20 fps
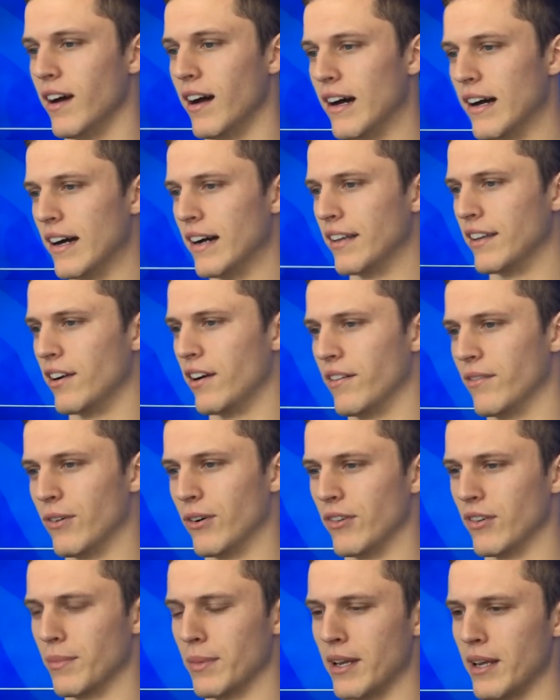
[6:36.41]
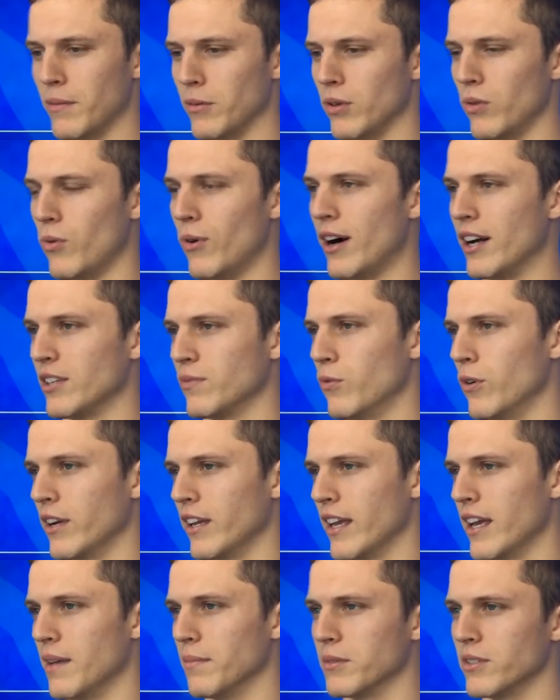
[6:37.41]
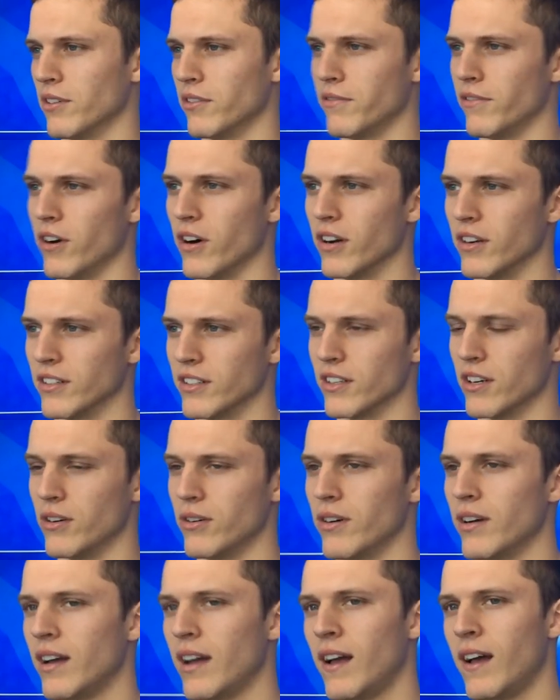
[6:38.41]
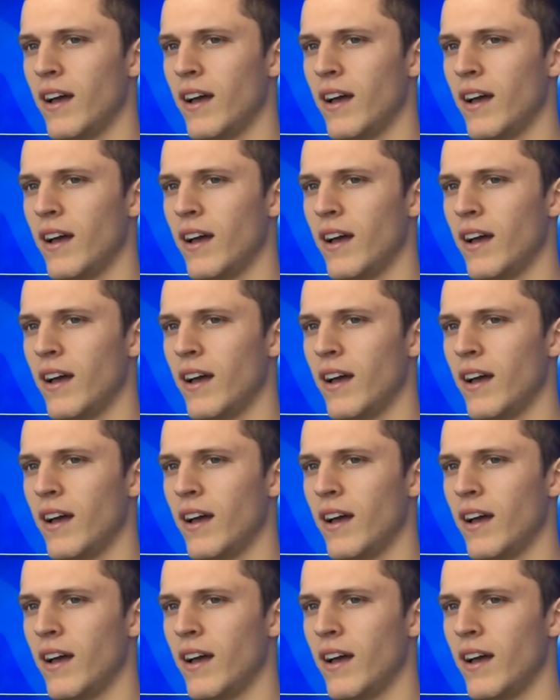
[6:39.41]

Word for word: Uh, you know I've only been able to watch one game so far, so